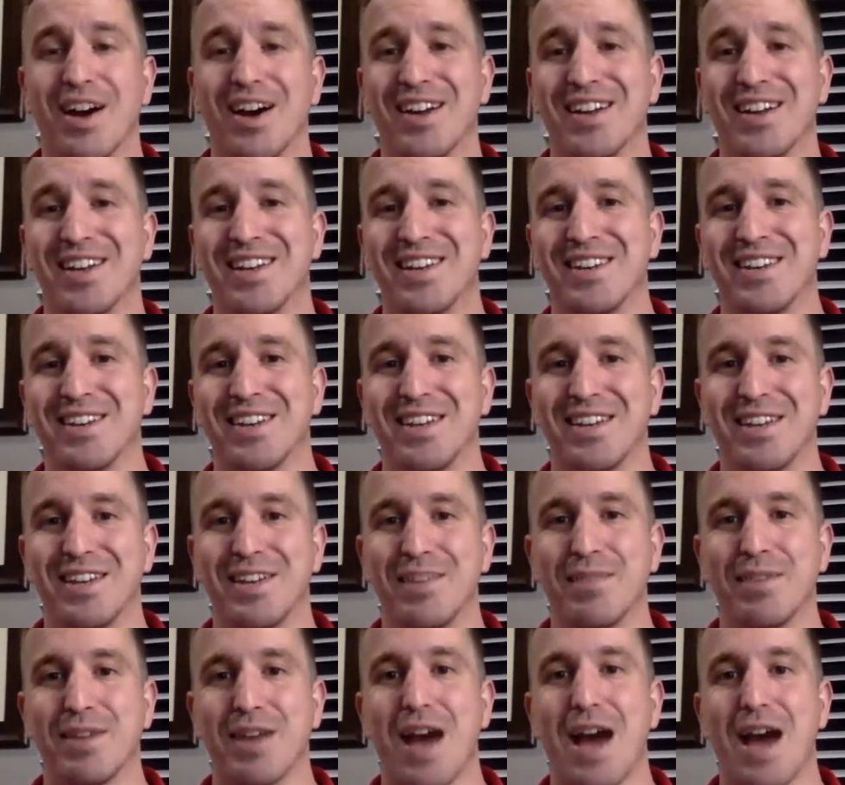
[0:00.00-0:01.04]
In
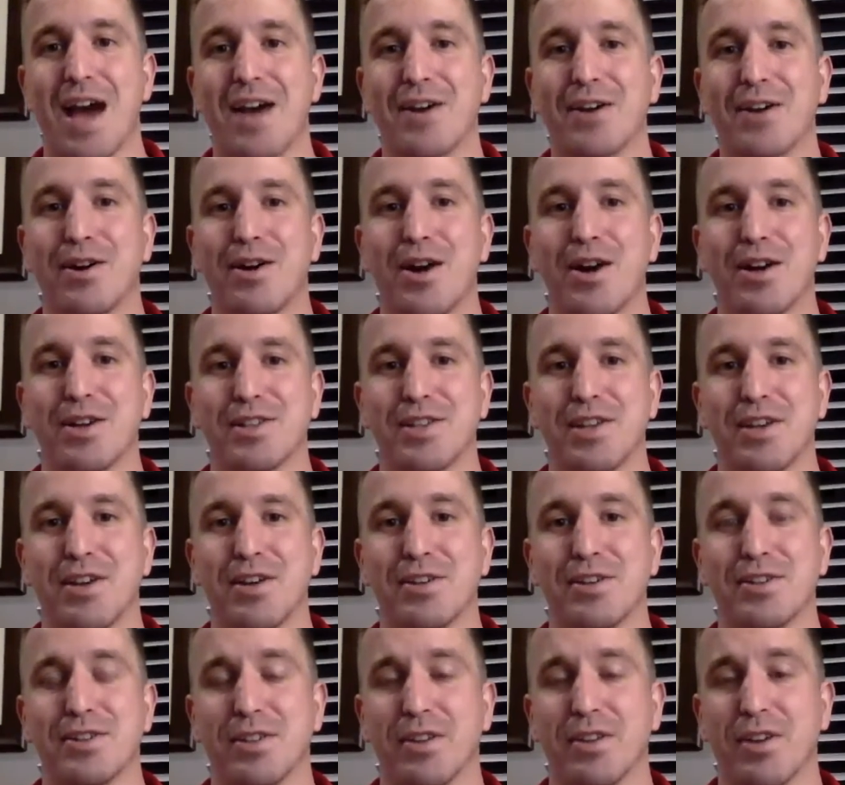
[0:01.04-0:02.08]
even higher cost
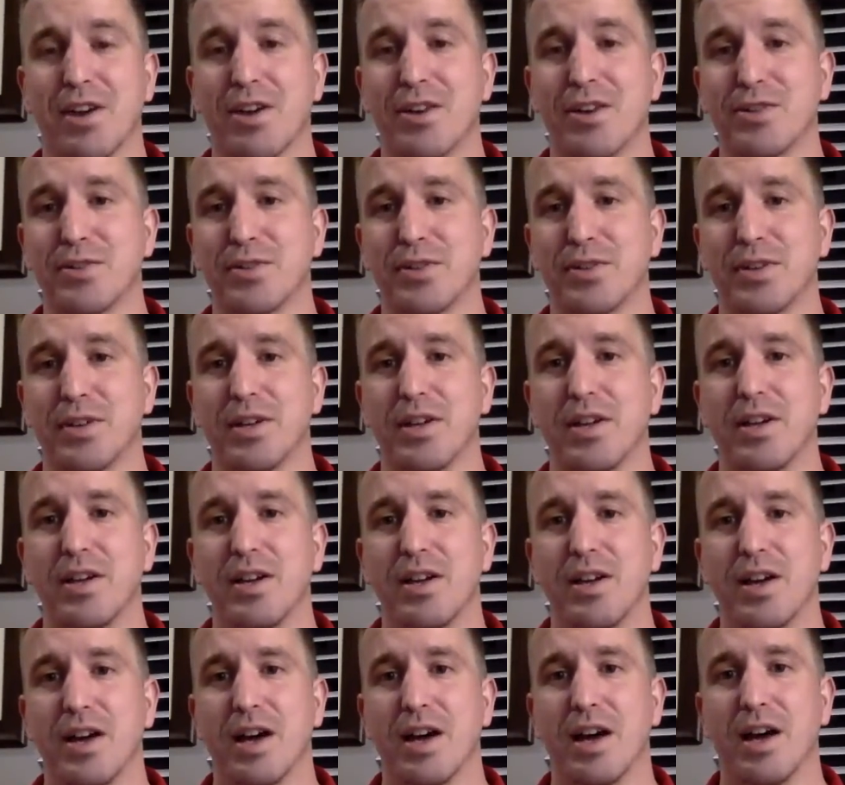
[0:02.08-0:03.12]
areas of the country,
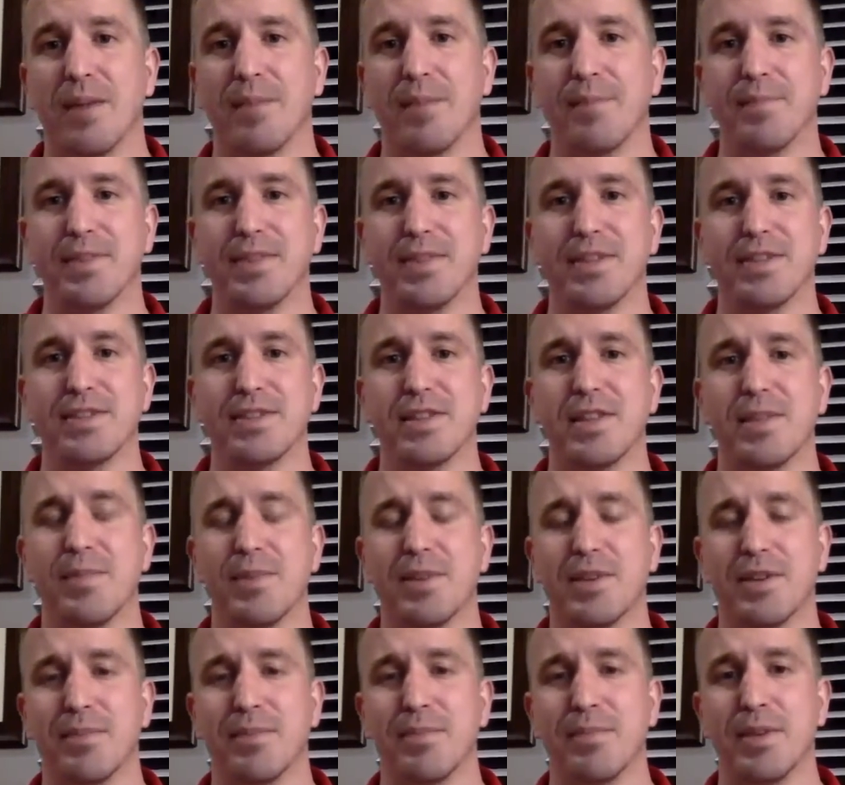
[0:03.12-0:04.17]
this
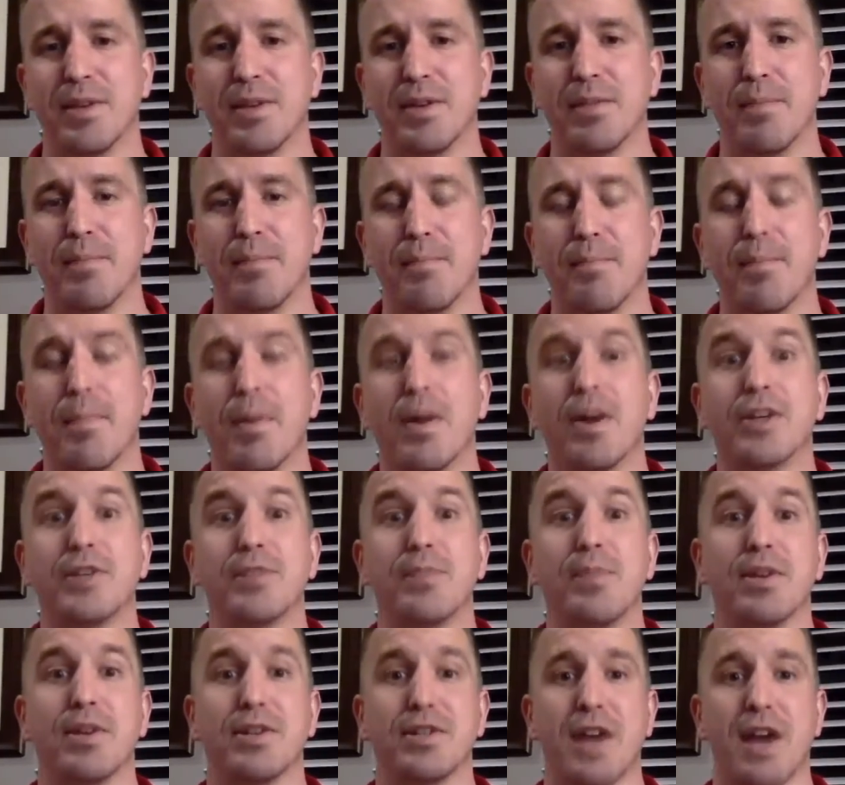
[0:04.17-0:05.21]
limit can be much,
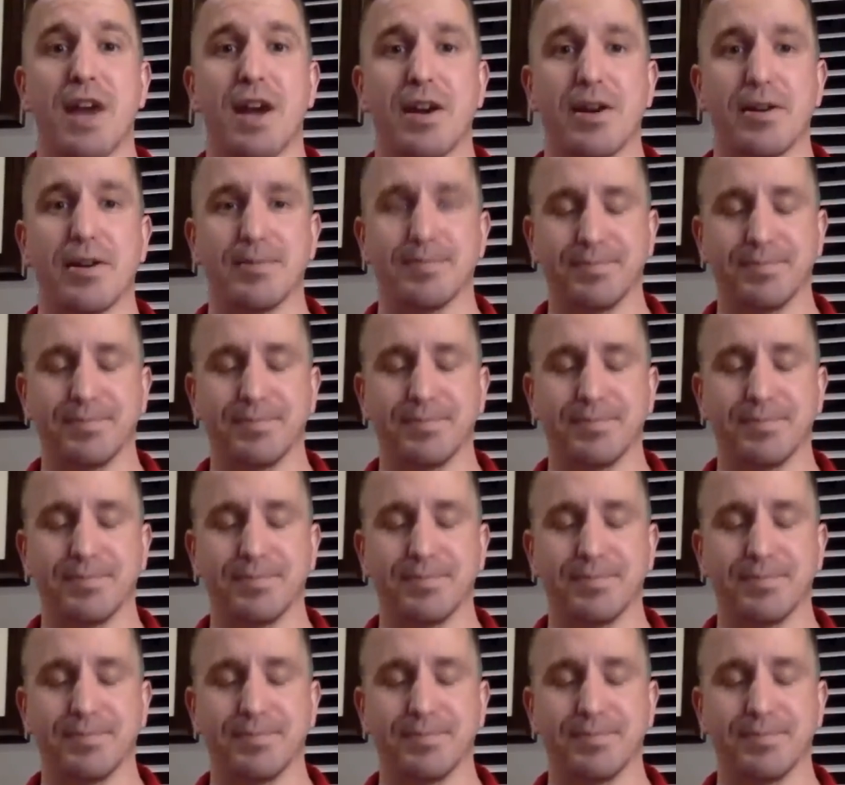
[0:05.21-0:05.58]
much higher.